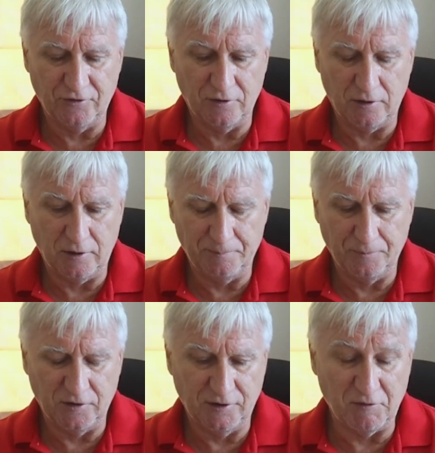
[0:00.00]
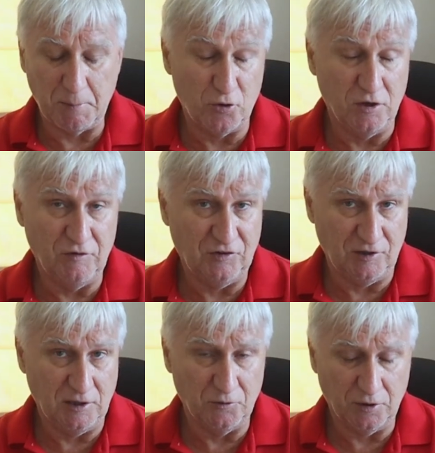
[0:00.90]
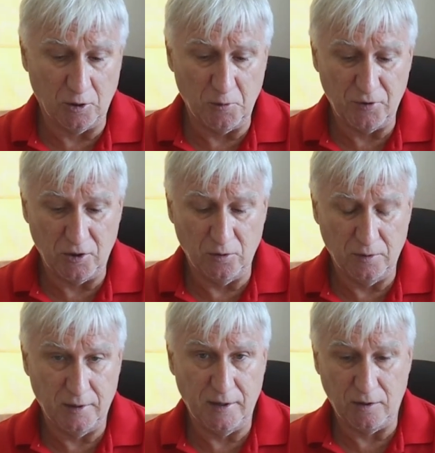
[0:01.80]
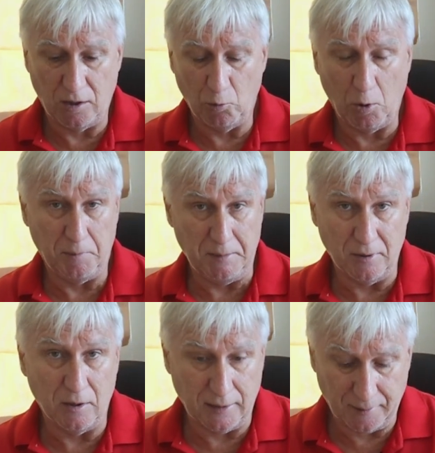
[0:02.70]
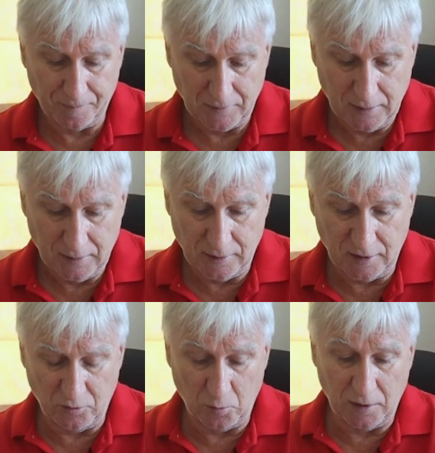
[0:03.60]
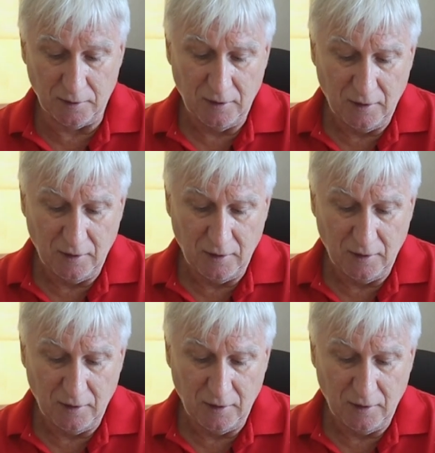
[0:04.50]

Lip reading: so I've never previously owned a GoPro and I won't be buying another one.